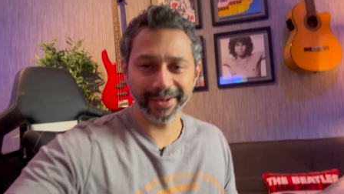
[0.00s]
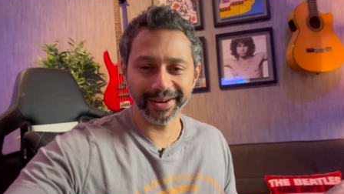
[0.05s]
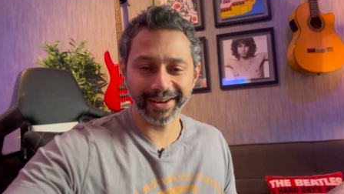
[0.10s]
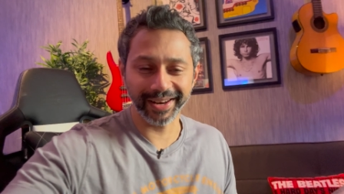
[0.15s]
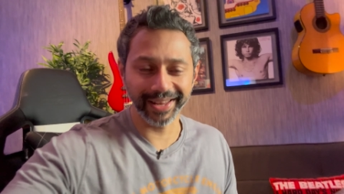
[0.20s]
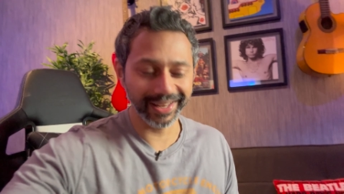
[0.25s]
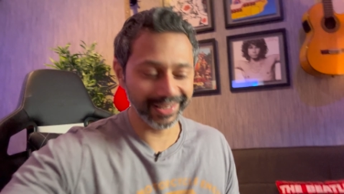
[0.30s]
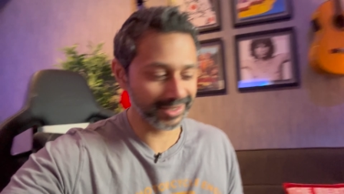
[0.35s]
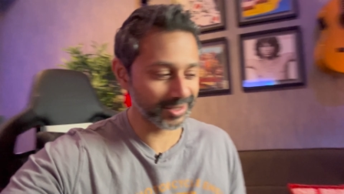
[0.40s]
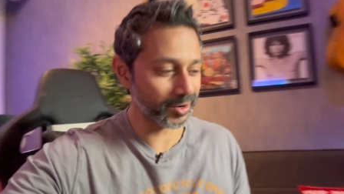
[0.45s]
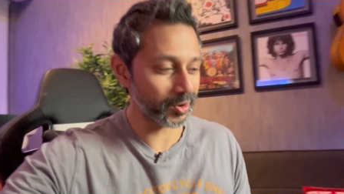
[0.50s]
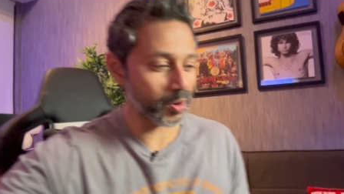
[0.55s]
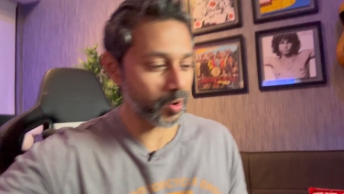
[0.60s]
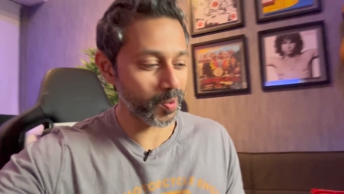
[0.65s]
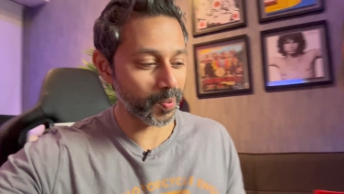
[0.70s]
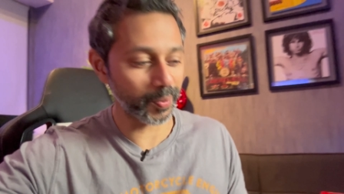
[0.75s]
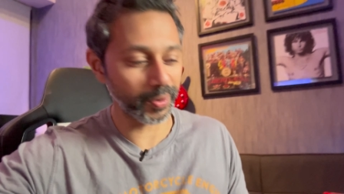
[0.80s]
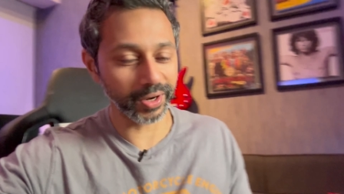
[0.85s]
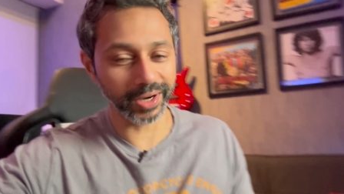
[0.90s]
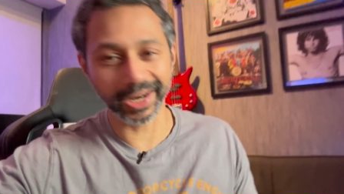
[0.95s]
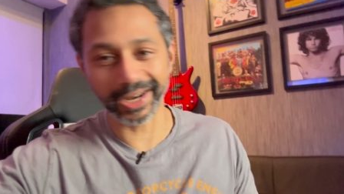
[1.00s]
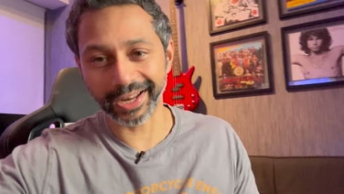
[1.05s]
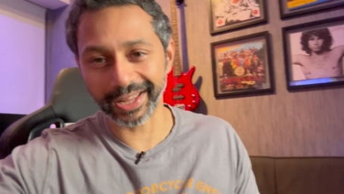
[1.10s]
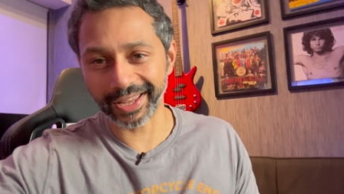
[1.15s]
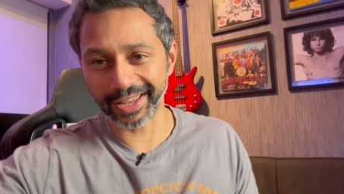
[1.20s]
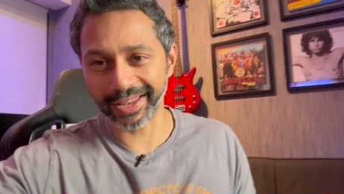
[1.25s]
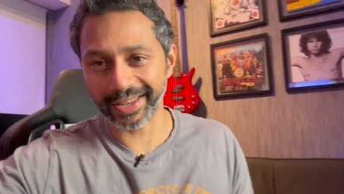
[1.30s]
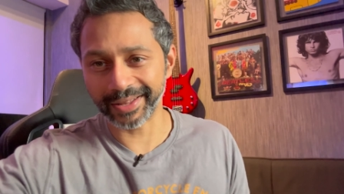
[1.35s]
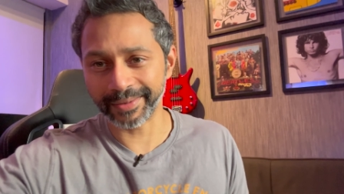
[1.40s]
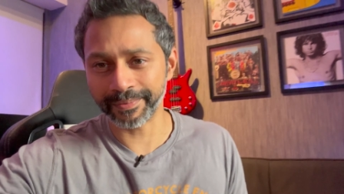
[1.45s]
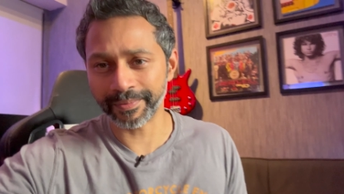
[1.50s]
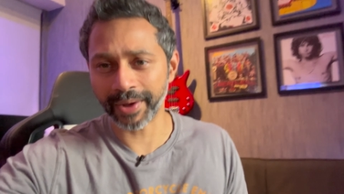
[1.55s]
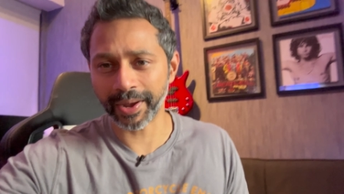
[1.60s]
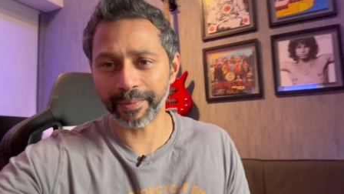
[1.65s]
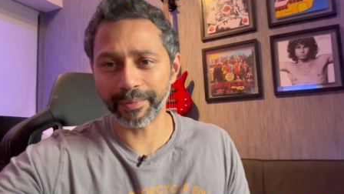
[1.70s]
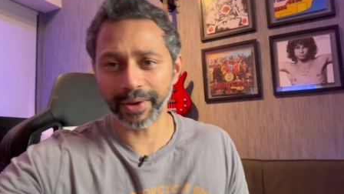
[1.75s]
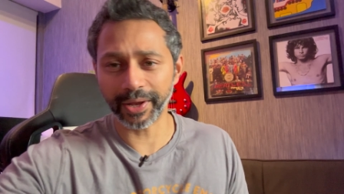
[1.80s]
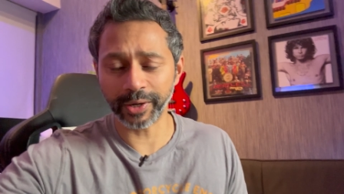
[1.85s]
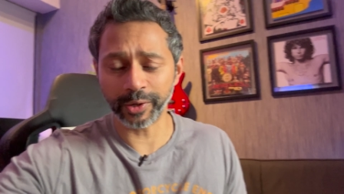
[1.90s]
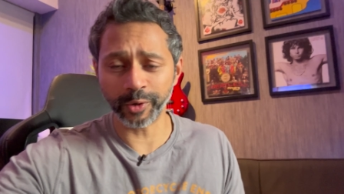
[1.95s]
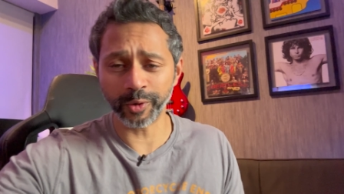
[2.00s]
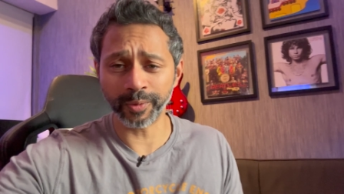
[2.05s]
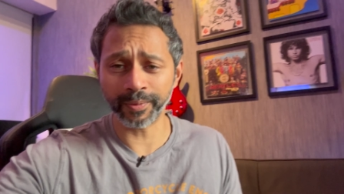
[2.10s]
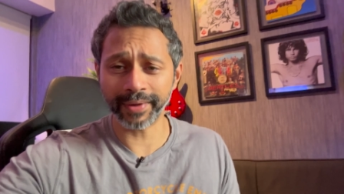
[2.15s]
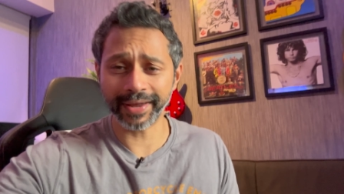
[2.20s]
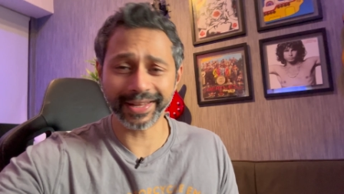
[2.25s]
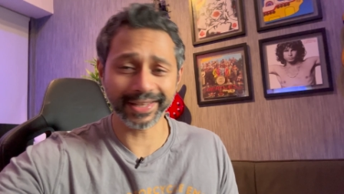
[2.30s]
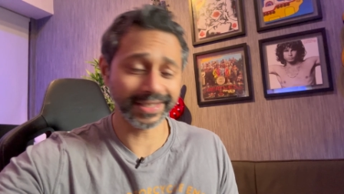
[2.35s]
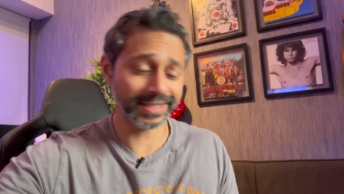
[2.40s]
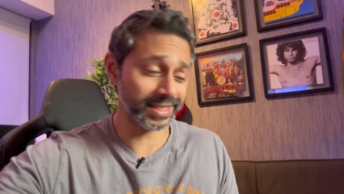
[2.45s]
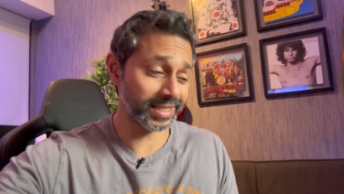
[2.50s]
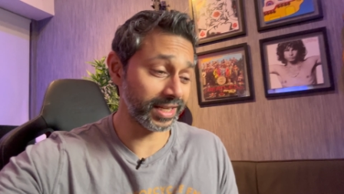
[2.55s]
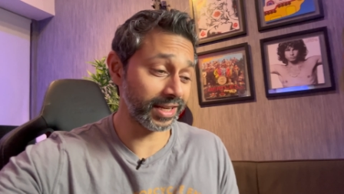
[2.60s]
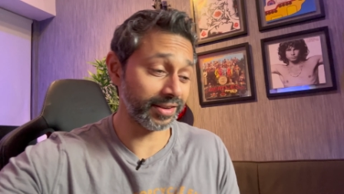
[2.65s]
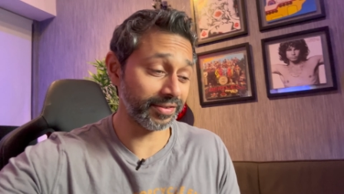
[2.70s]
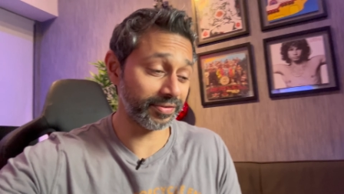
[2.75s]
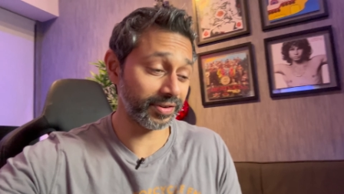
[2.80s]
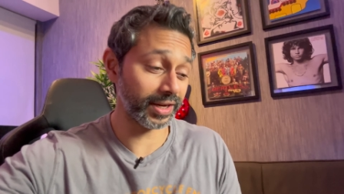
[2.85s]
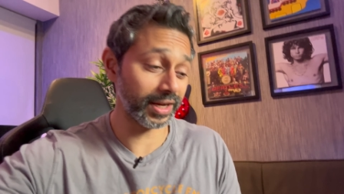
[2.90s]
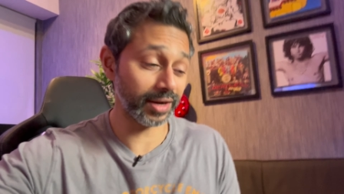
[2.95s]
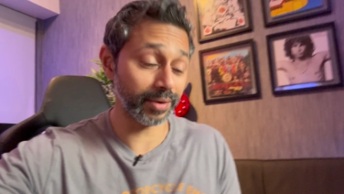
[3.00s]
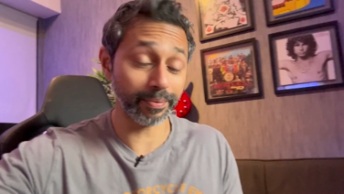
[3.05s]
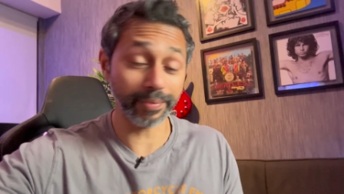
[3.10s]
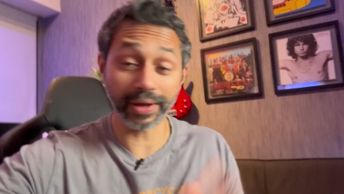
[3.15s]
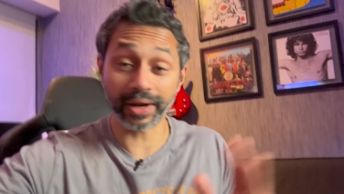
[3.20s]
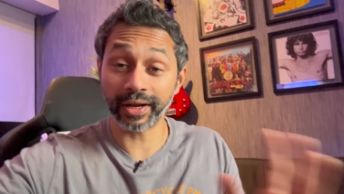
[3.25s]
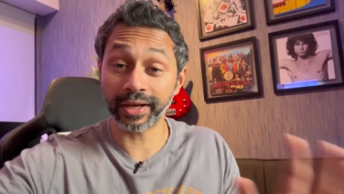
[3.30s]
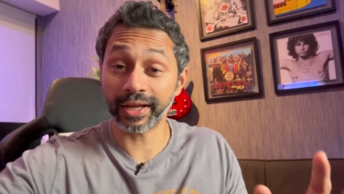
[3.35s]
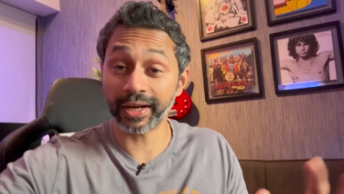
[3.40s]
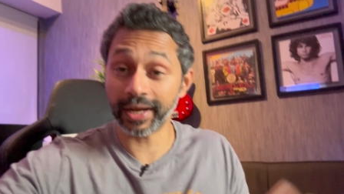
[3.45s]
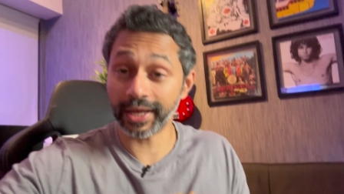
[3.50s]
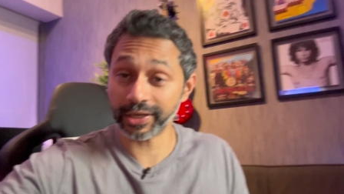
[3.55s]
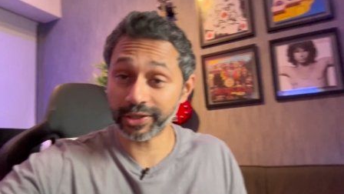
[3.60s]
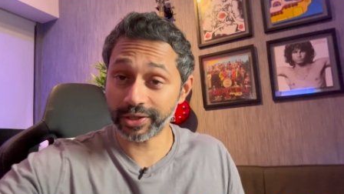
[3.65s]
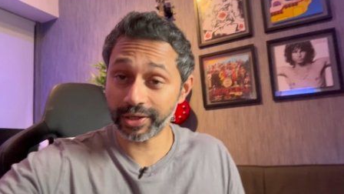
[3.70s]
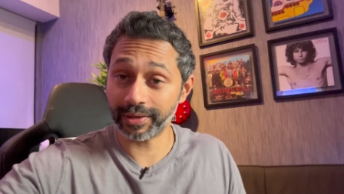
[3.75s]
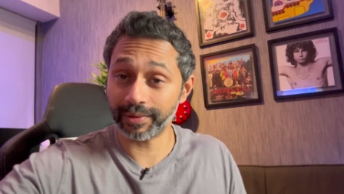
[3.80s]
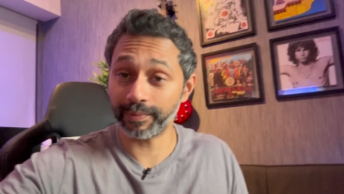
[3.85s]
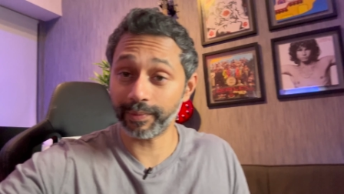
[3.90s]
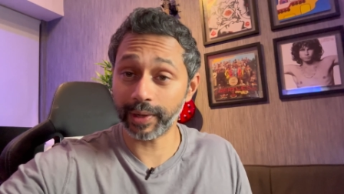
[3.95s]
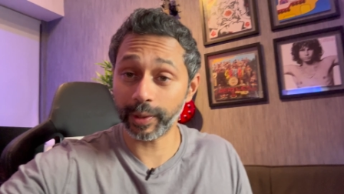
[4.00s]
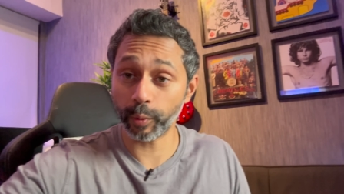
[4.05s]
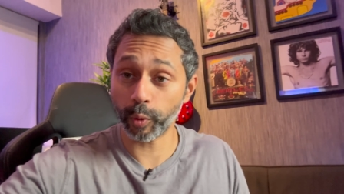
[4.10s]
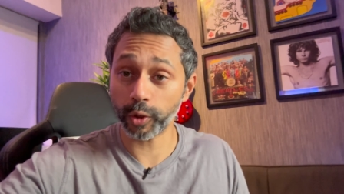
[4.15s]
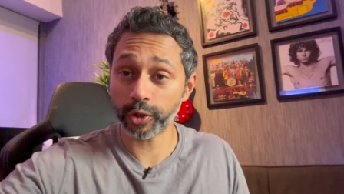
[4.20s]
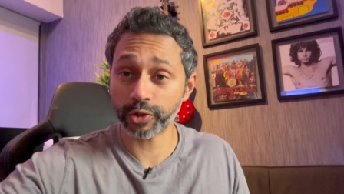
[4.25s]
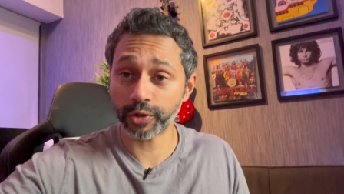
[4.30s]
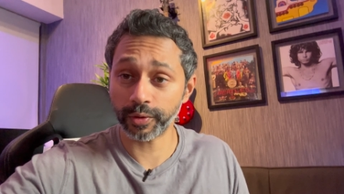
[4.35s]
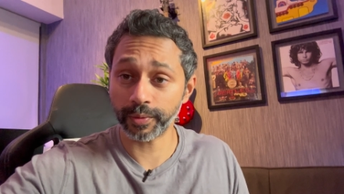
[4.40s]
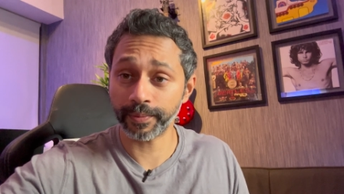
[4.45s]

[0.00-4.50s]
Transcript: Let's go put it in my bedroom and see if you get a better connection in my washroom.